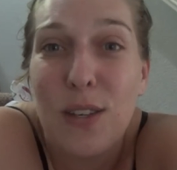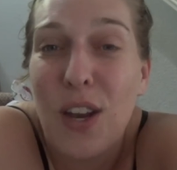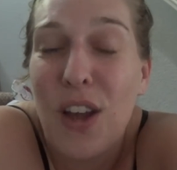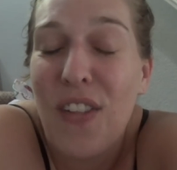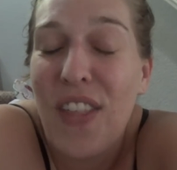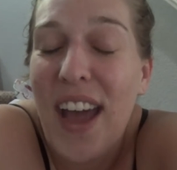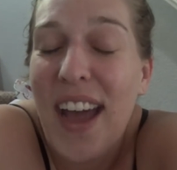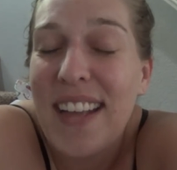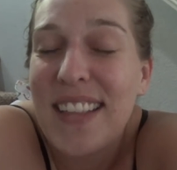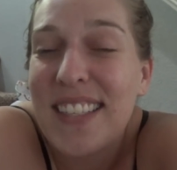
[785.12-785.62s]
You
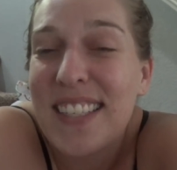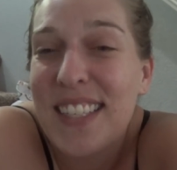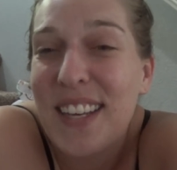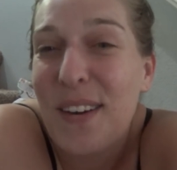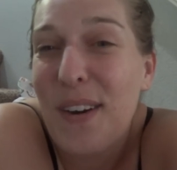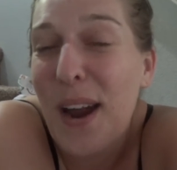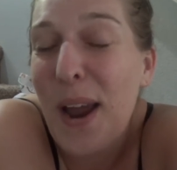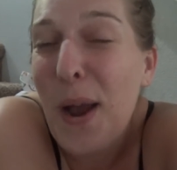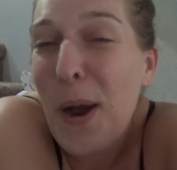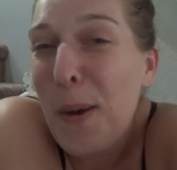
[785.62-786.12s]
know that.
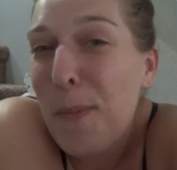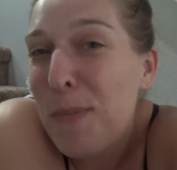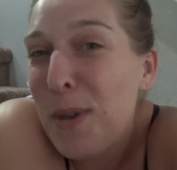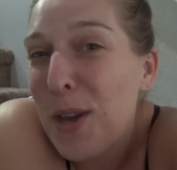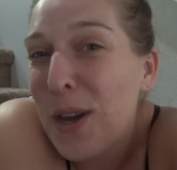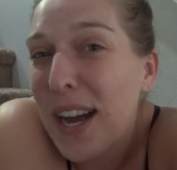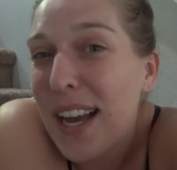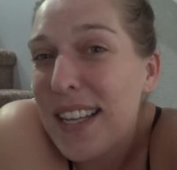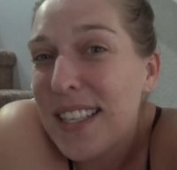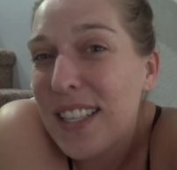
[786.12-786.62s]
So I hope
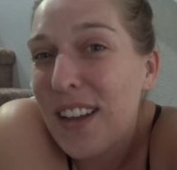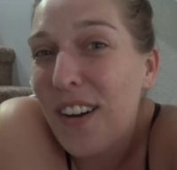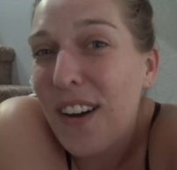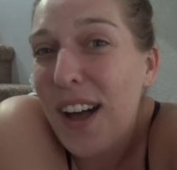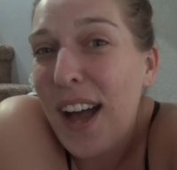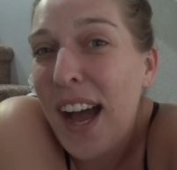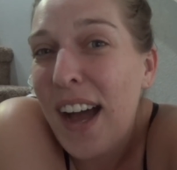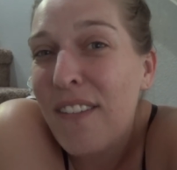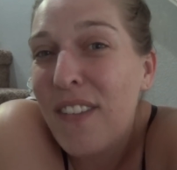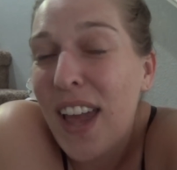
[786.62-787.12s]
you guys
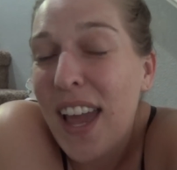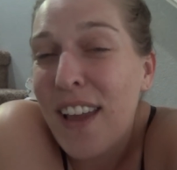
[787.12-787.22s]
all have